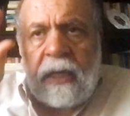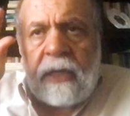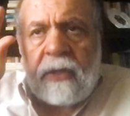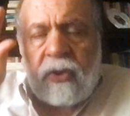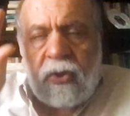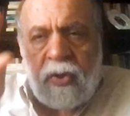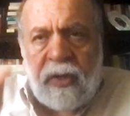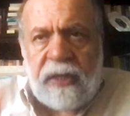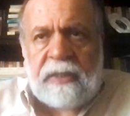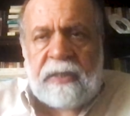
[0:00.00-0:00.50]

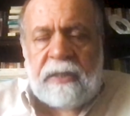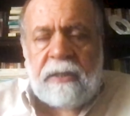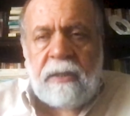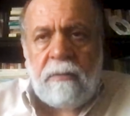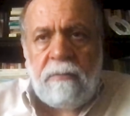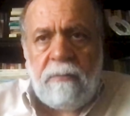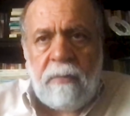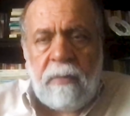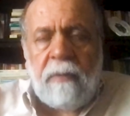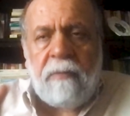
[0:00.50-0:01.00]
interests,
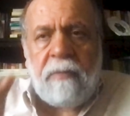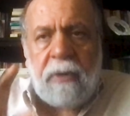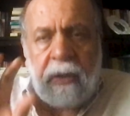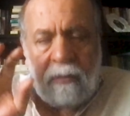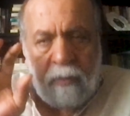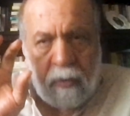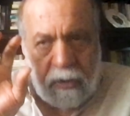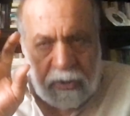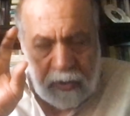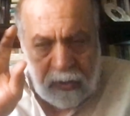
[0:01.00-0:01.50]

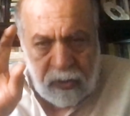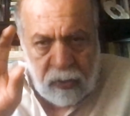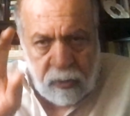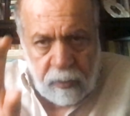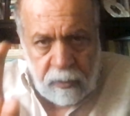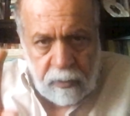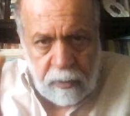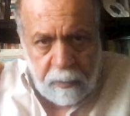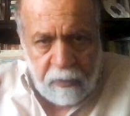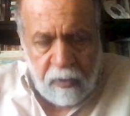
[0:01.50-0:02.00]
which is
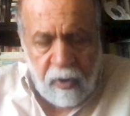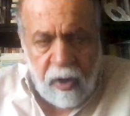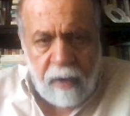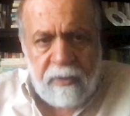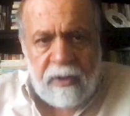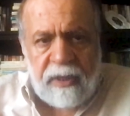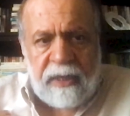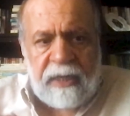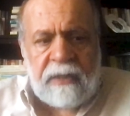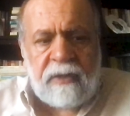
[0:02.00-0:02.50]
the
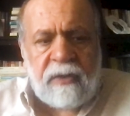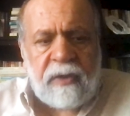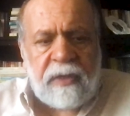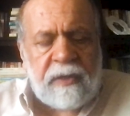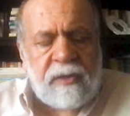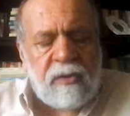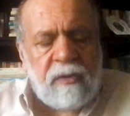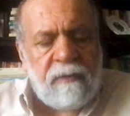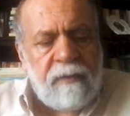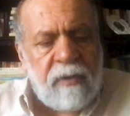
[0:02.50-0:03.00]
primary
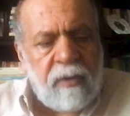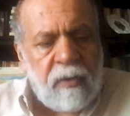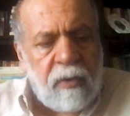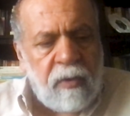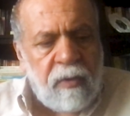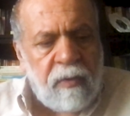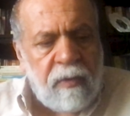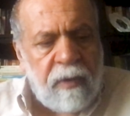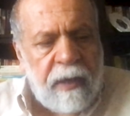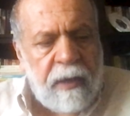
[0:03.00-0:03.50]
interest of
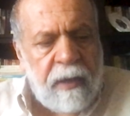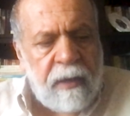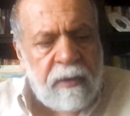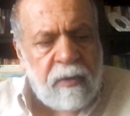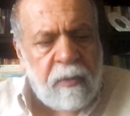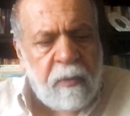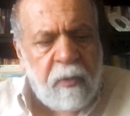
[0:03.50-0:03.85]
your